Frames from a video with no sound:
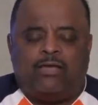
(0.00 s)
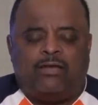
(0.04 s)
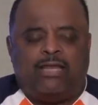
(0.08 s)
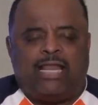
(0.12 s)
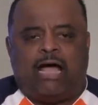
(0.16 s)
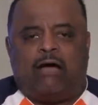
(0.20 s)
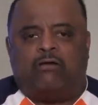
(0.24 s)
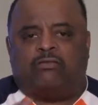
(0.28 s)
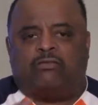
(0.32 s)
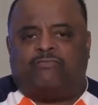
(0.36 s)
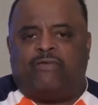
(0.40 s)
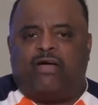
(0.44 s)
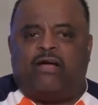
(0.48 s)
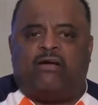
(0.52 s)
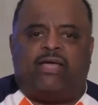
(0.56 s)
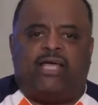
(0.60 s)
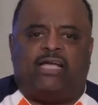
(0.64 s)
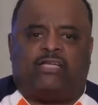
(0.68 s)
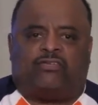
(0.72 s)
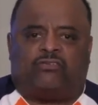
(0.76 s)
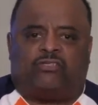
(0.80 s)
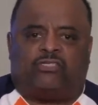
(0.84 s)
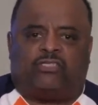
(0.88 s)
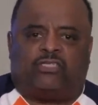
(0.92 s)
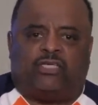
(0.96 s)
Now, it's very
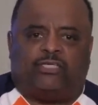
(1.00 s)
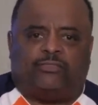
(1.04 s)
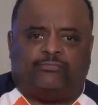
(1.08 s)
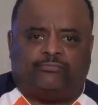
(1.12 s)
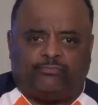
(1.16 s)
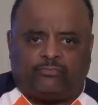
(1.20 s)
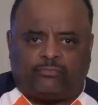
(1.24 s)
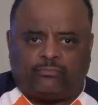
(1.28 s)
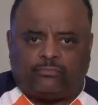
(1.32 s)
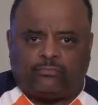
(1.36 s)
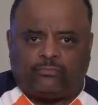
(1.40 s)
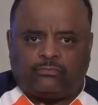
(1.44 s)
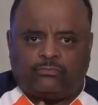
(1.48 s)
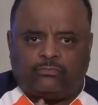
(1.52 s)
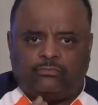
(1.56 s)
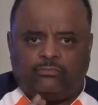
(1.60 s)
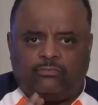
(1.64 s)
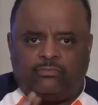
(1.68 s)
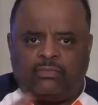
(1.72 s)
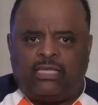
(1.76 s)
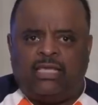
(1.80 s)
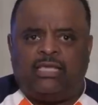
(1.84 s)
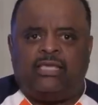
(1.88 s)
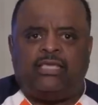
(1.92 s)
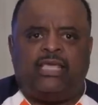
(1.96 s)
interesting.
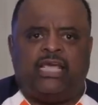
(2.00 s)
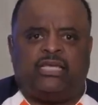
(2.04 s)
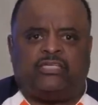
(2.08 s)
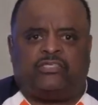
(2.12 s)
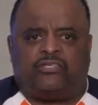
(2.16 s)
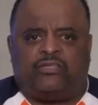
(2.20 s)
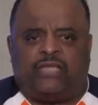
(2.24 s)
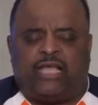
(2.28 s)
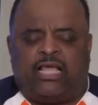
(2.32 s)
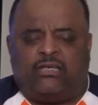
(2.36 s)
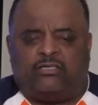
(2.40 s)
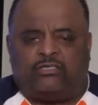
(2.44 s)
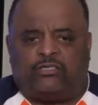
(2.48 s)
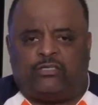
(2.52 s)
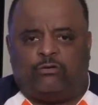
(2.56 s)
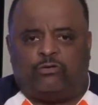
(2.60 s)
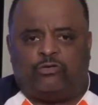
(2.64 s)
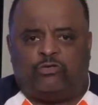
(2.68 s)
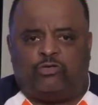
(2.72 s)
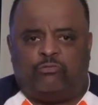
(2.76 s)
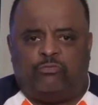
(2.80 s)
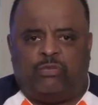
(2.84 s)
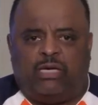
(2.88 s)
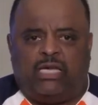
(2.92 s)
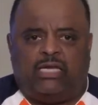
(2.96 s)
Yesterday on
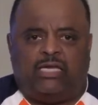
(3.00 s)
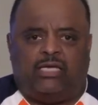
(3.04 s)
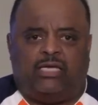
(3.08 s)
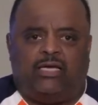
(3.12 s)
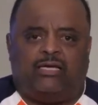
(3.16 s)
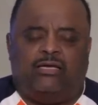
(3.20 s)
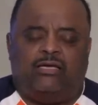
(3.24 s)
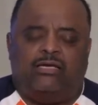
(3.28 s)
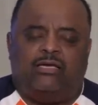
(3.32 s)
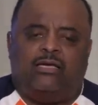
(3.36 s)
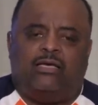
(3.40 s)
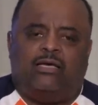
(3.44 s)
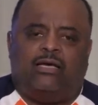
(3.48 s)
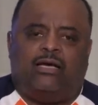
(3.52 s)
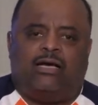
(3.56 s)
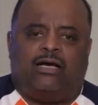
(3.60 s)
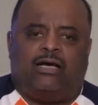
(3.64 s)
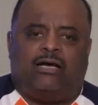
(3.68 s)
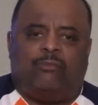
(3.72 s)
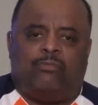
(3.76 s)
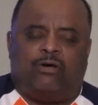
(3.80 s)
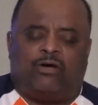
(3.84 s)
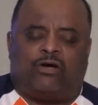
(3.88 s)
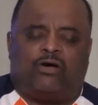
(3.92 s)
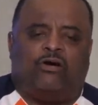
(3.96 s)
social media,
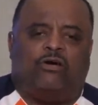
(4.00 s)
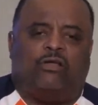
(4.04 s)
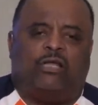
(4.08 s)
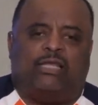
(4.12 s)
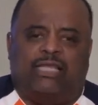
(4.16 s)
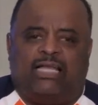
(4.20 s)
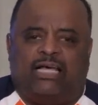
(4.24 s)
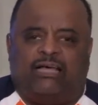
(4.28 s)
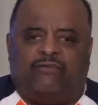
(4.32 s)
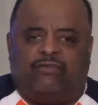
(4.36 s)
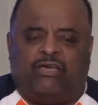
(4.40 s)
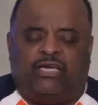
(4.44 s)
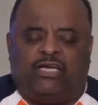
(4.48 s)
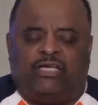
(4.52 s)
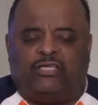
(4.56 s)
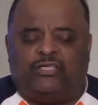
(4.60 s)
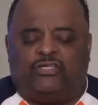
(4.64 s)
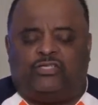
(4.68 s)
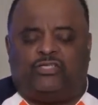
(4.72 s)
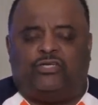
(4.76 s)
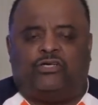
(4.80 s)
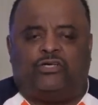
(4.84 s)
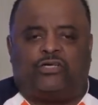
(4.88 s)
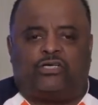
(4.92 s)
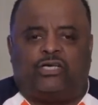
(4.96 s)
my girl Lovey
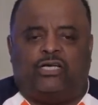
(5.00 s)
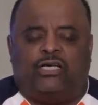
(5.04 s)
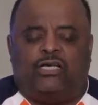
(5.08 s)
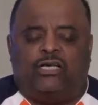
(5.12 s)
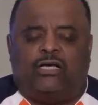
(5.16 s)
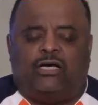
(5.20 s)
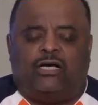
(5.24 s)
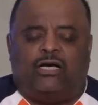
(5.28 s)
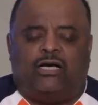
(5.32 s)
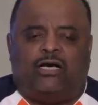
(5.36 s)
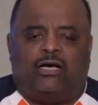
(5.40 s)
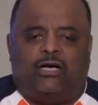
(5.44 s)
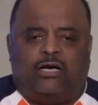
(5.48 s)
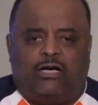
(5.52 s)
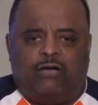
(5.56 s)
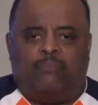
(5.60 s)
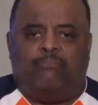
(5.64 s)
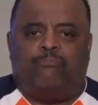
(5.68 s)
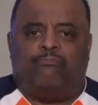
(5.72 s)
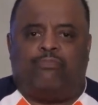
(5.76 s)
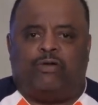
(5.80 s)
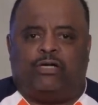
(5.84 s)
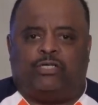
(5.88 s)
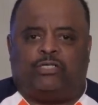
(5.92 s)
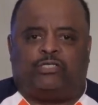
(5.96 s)
took
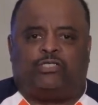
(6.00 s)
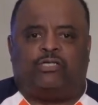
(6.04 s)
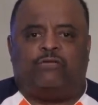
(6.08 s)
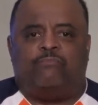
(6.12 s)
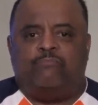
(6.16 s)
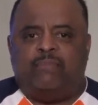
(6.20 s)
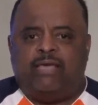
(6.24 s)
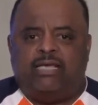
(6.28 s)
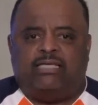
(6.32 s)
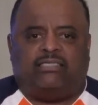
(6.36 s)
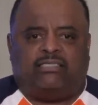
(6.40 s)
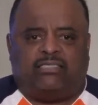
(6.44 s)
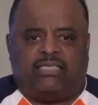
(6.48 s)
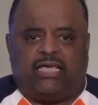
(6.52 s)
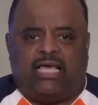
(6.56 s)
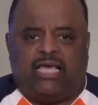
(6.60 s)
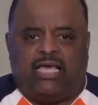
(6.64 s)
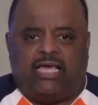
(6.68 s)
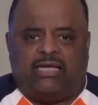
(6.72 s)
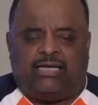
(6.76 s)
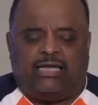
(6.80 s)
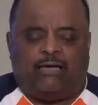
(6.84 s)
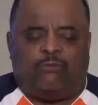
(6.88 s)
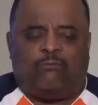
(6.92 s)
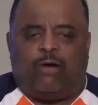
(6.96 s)
umbrage to me
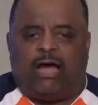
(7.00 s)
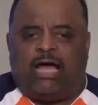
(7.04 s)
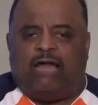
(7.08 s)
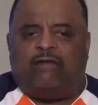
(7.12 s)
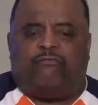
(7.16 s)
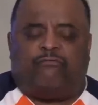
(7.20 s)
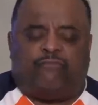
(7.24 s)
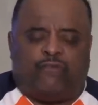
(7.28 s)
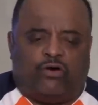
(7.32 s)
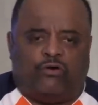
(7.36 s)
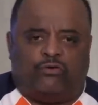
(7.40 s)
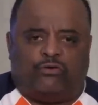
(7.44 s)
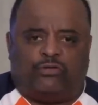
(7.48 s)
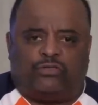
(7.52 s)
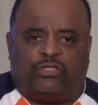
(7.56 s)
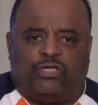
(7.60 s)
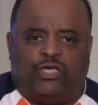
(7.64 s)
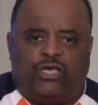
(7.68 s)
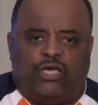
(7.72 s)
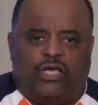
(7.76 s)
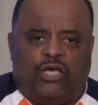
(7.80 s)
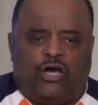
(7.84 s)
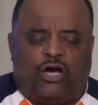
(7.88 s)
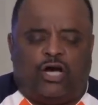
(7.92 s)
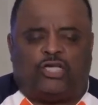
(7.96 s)
saying that white folks
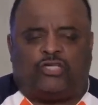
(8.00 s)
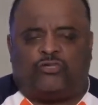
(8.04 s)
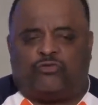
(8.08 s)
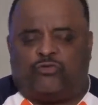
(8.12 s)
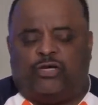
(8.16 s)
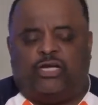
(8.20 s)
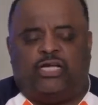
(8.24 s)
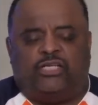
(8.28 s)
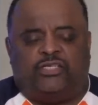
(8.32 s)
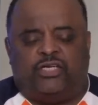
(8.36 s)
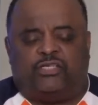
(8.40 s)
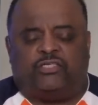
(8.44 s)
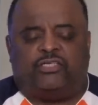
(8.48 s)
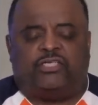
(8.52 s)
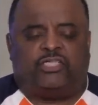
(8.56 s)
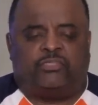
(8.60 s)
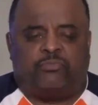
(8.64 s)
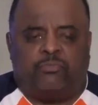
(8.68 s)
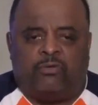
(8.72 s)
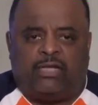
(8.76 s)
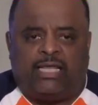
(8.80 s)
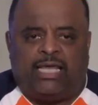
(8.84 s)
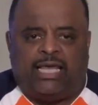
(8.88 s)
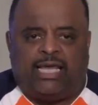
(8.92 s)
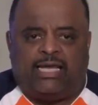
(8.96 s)
are treating Jussie
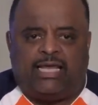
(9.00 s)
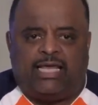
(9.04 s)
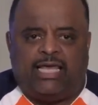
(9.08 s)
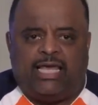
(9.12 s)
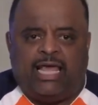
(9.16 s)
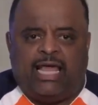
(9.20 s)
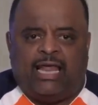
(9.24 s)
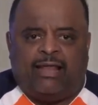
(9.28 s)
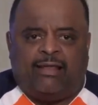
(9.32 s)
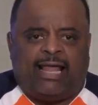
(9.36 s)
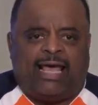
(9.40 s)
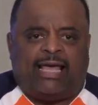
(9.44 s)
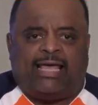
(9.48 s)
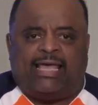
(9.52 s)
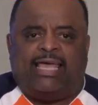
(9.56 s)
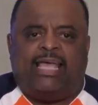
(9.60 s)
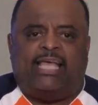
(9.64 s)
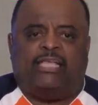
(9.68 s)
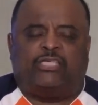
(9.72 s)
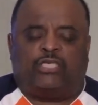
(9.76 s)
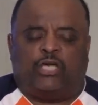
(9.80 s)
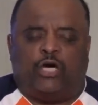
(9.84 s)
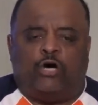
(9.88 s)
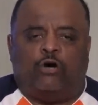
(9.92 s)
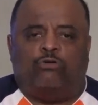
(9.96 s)
Smollett like
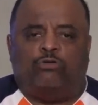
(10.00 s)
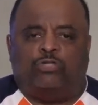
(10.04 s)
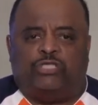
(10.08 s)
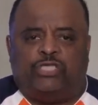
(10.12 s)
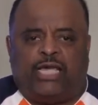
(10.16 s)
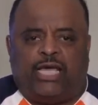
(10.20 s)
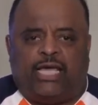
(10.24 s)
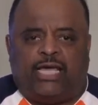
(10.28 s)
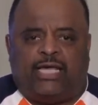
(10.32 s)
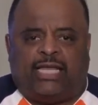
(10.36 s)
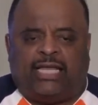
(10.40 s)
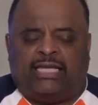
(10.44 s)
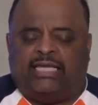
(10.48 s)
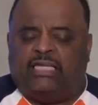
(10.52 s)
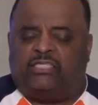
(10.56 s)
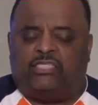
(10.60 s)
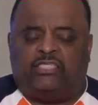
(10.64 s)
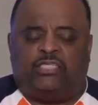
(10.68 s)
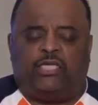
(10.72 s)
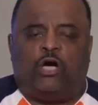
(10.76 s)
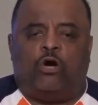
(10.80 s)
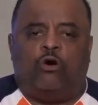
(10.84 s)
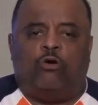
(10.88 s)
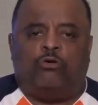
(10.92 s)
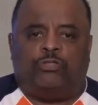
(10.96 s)
he's OJ, like this
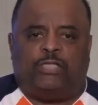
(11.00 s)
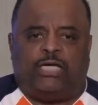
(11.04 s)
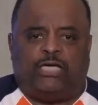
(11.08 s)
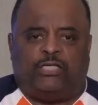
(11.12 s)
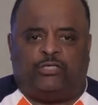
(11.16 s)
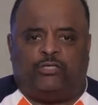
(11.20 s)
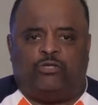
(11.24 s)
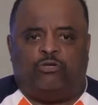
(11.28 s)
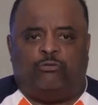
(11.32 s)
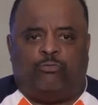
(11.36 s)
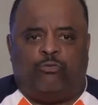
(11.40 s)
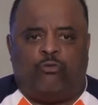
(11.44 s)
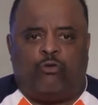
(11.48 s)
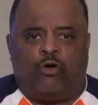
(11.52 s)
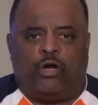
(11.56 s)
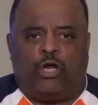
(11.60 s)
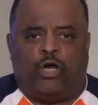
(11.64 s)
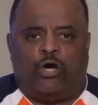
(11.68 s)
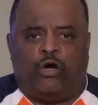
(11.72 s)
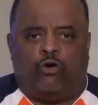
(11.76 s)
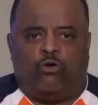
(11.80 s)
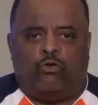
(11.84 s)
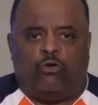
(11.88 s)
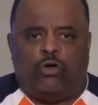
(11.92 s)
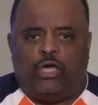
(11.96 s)
is OJ
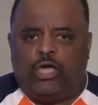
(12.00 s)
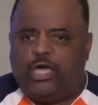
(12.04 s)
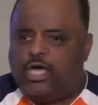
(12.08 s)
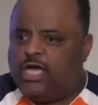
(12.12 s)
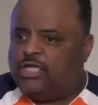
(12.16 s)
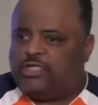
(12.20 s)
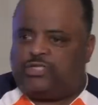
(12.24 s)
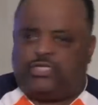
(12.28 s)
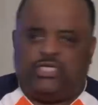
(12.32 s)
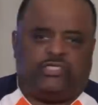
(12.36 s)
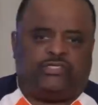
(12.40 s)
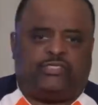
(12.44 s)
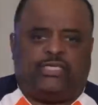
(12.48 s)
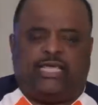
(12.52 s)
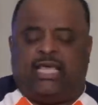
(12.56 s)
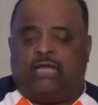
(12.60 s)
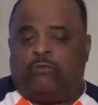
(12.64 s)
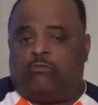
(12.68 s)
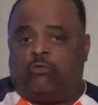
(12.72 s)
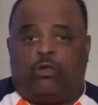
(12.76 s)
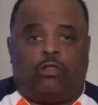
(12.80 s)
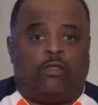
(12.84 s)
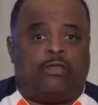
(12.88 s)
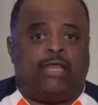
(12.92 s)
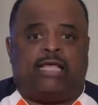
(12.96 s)
2.0. She
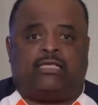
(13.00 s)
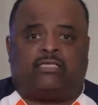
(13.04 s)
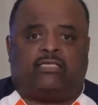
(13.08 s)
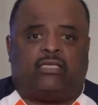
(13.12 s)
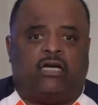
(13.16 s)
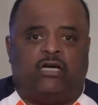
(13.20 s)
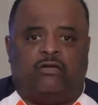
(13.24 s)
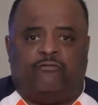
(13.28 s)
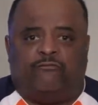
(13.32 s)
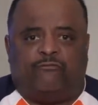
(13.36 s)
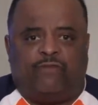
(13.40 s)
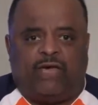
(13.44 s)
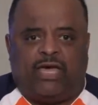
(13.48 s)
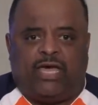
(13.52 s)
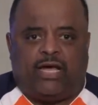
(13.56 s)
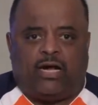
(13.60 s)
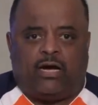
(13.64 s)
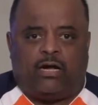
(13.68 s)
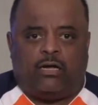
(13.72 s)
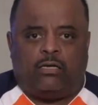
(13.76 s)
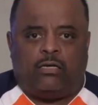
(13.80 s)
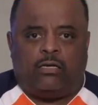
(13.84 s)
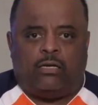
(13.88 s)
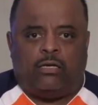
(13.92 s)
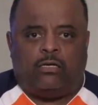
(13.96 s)
said, Roland, that's
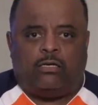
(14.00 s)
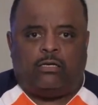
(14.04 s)
unfair.